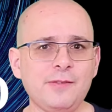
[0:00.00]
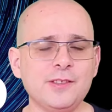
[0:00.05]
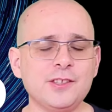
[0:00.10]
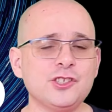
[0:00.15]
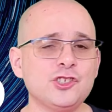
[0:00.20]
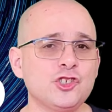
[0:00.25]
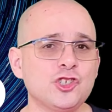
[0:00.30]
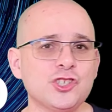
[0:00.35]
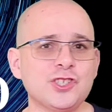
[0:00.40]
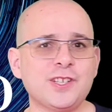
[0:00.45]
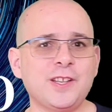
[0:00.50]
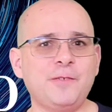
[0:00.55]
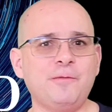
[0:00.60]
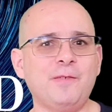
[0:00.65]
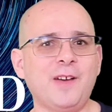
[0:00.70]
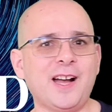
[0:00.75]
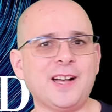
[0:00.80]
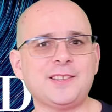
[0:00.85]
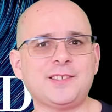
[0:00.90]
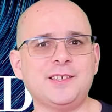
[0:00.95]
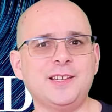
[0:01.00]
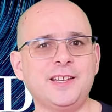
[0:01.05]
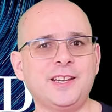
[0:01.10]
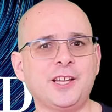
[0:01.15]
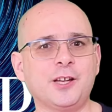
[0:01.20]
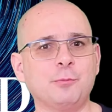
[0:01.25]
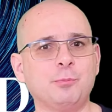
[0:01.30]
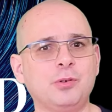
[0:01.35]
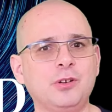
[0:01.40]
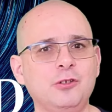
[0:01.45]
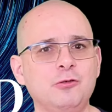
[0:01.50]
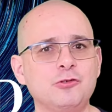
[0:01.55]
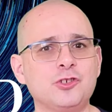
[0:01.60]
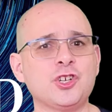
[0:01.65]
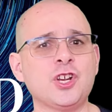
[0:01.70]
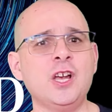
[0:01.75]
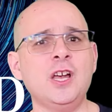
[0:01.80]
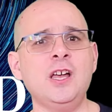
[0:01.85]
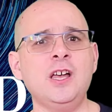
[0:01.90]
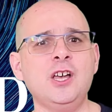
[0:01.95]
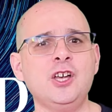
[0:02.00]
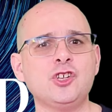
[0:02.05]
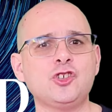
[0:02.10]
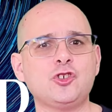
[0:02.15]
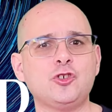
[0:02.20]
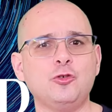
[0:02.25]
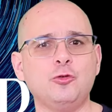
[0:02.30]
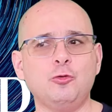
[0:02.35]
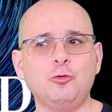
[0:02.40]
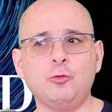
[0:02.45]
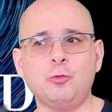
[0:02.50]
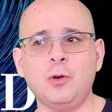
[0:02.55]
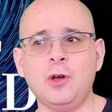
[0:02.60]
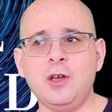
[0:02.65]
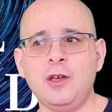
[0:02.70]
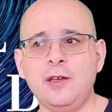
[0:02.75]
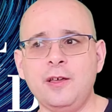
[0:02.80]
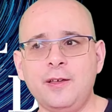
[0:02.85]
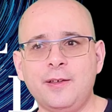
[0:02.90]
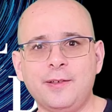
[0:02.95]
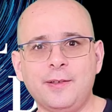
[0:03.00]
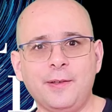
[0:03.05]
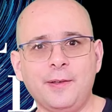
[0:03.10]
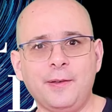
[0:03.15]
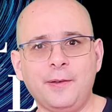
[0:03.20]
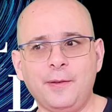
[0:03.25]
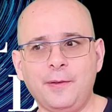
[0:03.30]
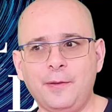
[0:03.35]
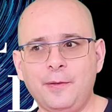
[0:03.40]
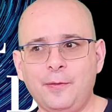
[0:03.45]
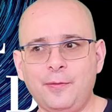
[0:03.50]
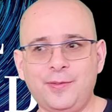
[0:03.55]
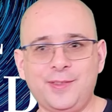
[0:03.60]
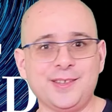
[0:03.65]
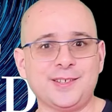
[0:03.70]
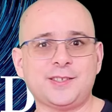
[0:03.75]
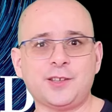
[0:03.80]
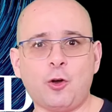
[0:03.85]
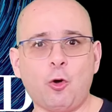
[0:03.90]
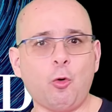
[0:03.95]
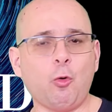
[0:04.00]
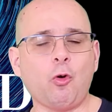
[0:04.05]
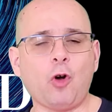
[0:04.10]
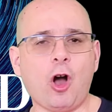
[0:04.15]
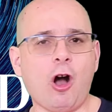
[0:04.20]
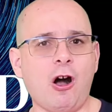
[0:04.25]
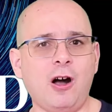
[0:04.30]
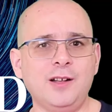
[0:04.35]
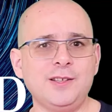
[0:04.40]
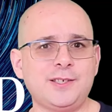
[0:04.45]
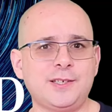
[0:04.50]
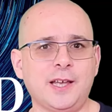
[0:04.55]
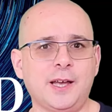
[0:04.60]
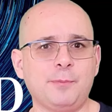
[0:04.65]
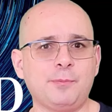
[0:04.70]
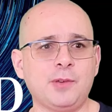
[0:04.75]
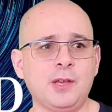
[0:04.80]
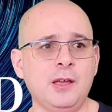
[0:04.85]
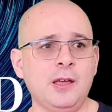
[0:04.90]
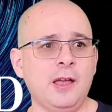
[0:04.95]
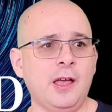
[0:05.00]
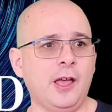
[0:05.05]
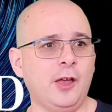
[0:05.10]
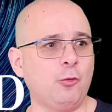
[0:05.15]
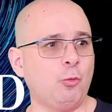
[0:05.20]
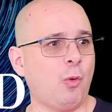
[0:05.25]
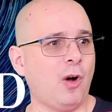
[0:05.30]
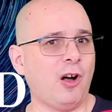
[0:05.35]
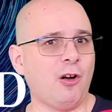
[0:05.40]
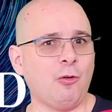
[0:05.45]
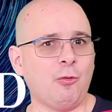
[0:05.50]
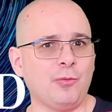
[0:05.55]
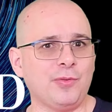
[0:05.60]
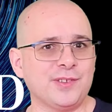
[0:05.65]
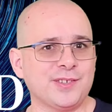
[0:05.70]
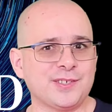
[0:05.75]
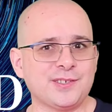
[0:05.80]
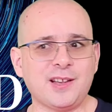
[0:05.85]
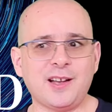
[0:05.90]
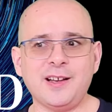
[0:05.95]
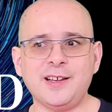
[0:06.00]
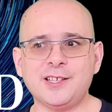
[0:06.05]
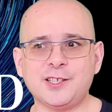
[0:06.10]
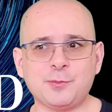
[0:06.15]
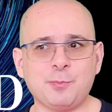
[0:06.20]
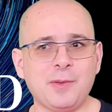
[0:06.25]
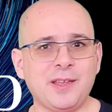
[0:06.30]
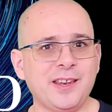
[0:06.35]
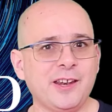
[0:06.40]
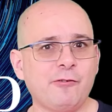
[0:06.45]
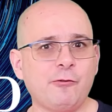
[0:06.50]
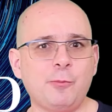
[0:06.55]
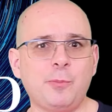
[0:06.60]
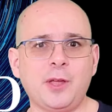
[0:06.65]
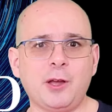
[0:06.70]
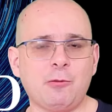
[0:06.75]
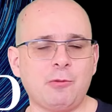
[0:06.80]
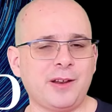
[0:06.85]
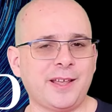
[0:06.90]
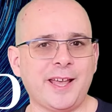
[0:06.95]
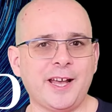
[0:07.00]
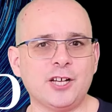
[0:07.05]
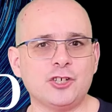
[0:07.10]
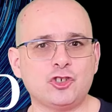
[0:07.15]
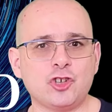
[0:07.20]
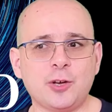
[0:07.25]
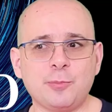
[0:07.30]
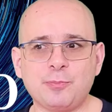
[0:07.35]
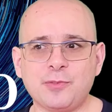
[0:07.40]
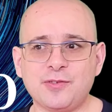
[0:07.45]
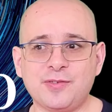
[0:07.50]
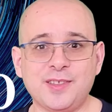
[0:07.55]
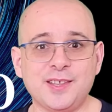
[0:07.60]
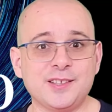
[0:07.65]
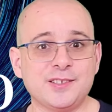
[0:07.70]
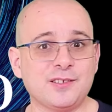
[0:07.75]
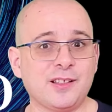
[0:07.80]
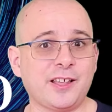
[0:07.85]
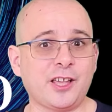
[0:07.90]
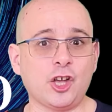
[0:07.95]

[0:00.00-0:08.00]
This is just a fascinating approach to this whole concept. And while the science may never be able to catch up to things